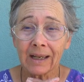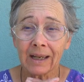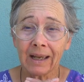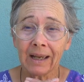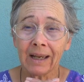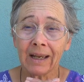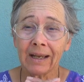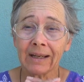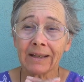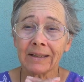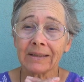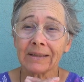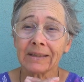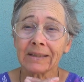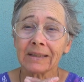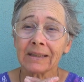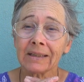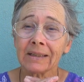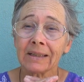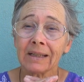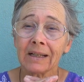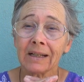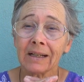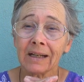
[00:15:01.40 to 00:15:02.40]
and
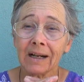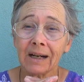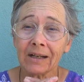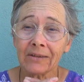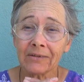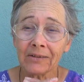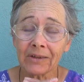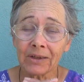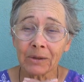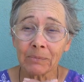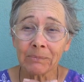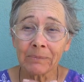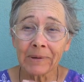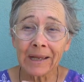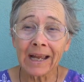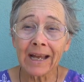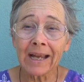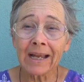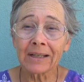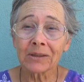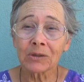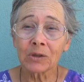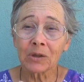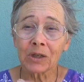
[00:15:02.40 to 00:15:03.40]
the
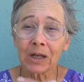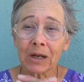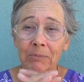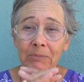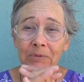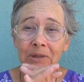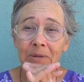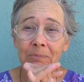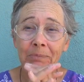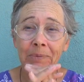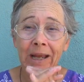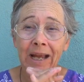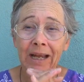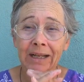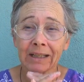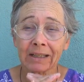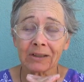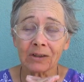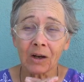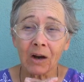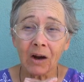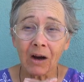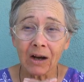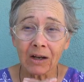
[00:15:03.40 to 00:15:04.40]
man who comes back
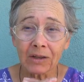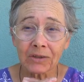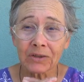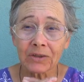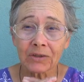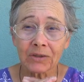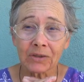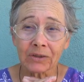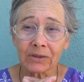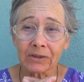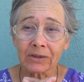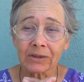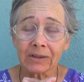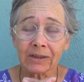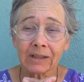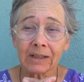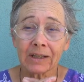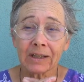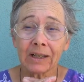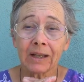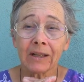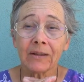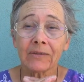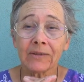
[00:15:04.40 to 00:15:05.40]
and haunts her
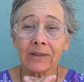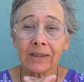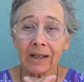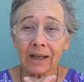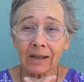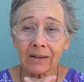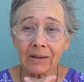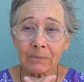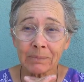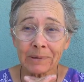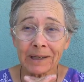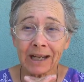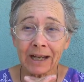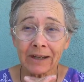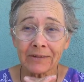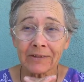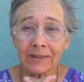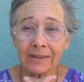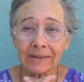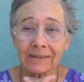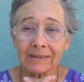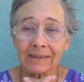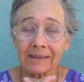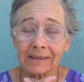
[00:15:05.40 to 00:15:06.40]

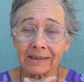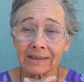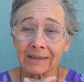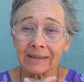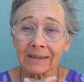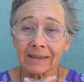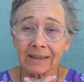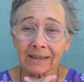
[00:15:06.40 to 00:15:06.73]
telepathically